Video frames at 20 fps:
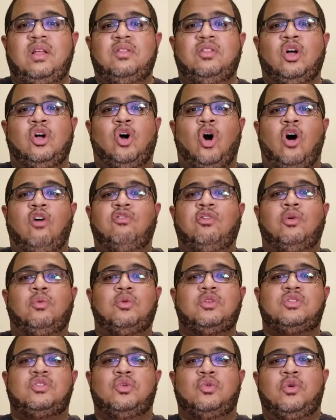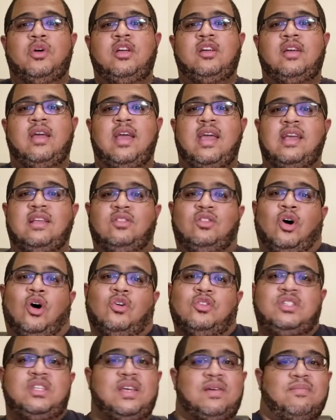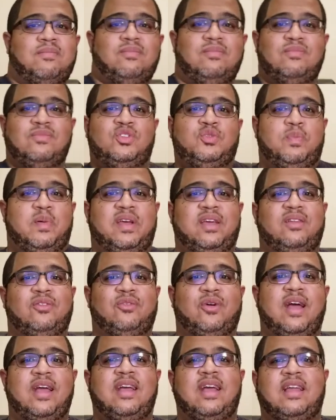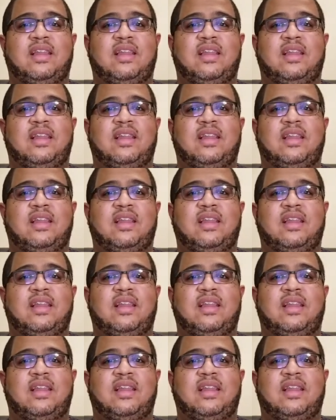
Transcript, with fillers: golfer was doing a Dhalsim spin, right?